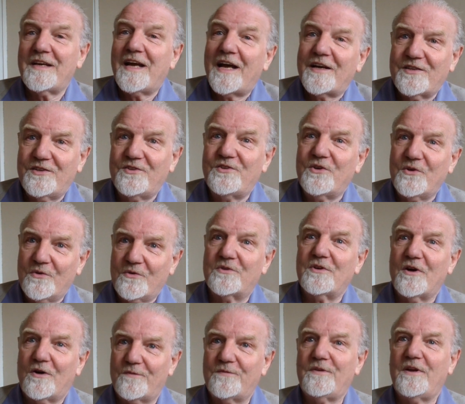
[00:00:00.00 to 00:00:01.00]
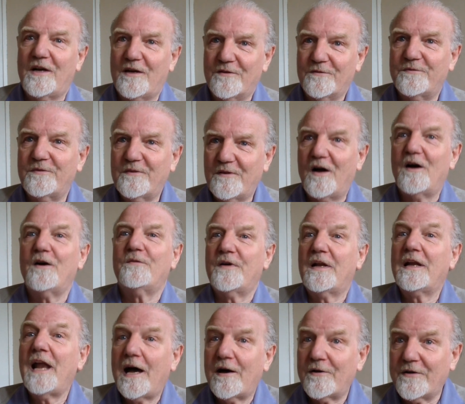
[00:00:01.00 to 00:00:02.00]
an attitude of love, of
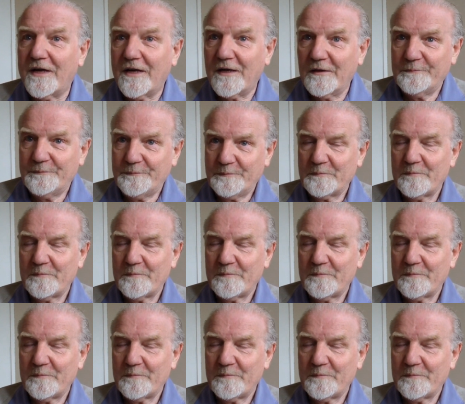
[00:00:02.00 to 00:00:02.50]
allowing.